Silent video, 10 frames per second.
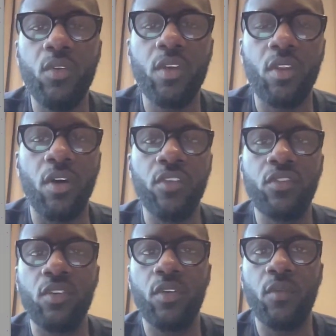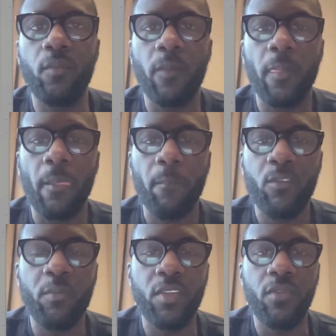you can also
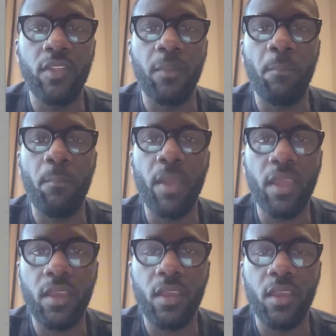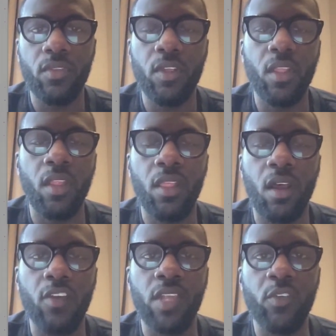specifically pick the
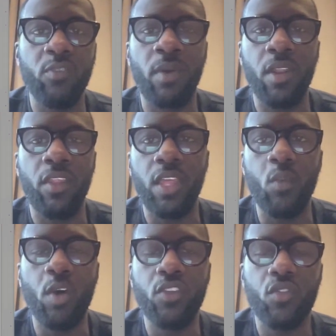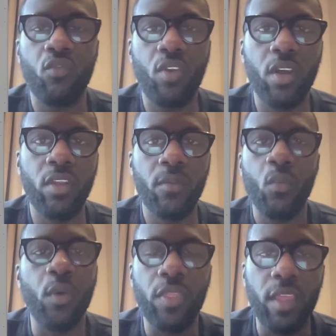large language model that you want to run
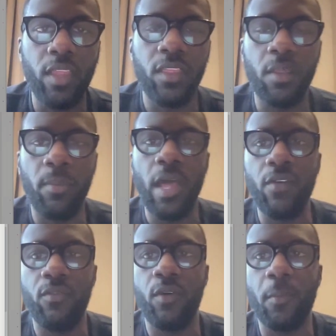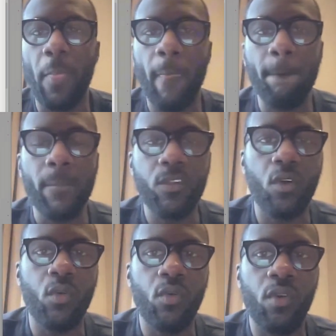within the platform.
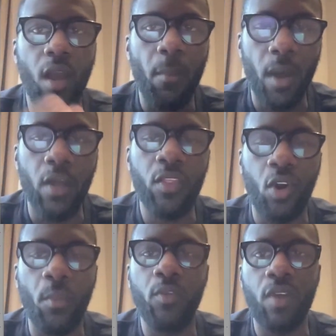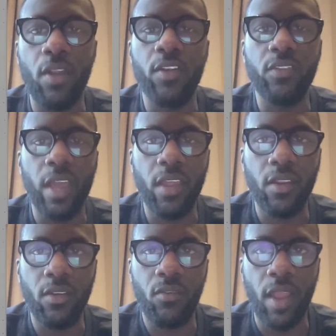So I'm on the Open Router site
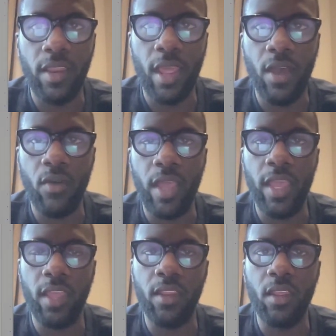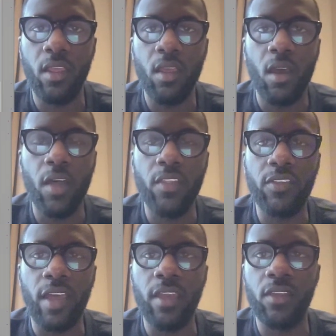right now, and on the
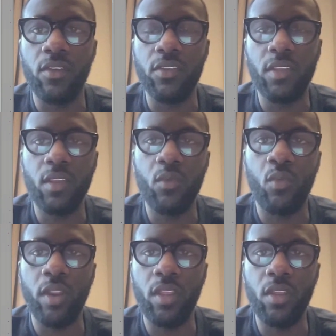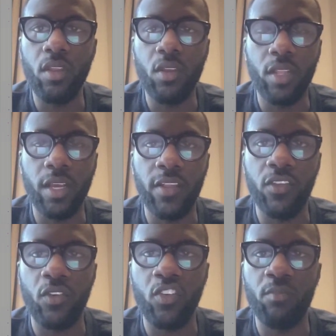site you'll see where you click on
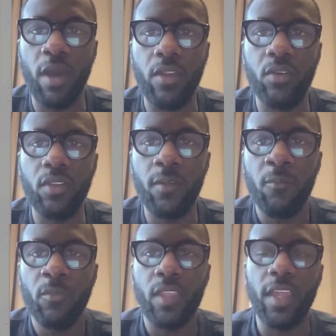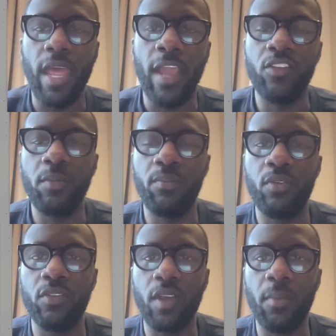search models. It actually
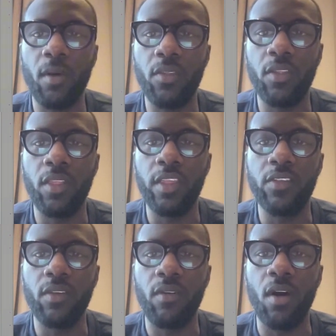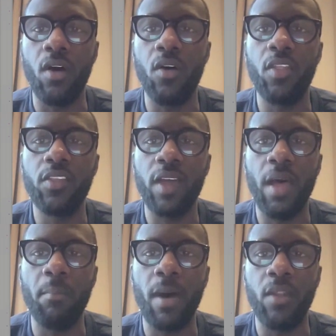pulls up the list of all the
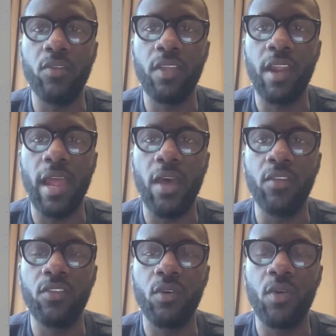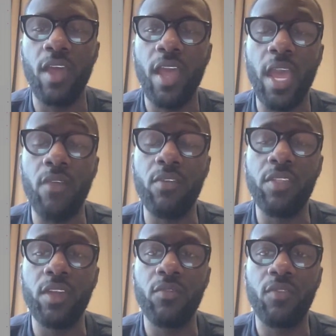top models that are out. So
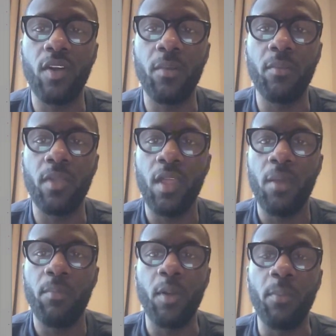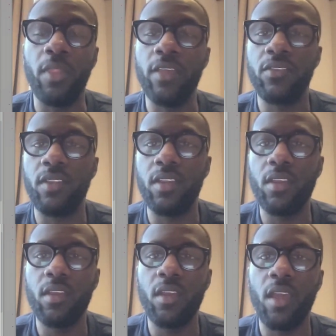everything from
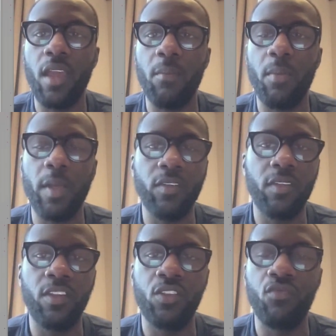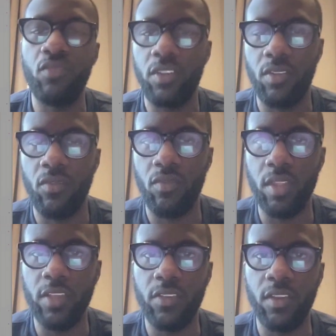Perplexity, and Perplexity just recently
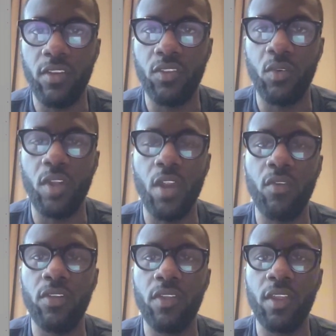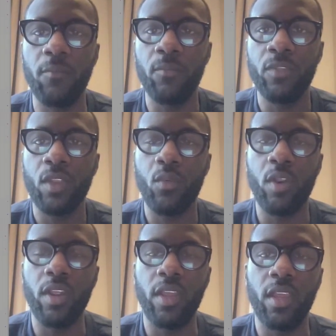released their Sonar reasoning,
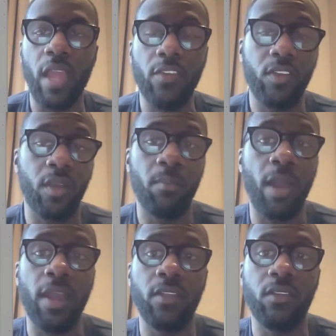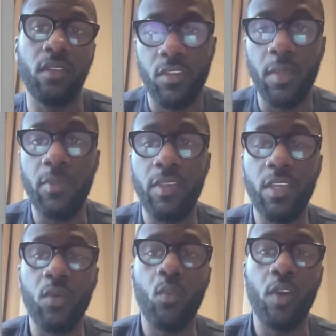where it actually combines
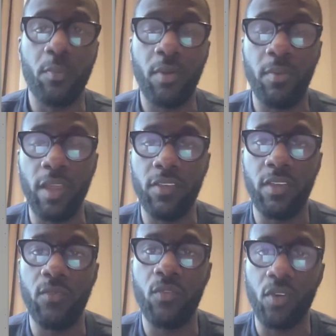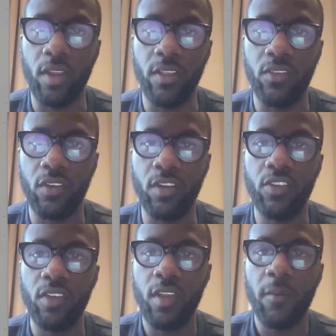DeepSeek with Perplexity for its search.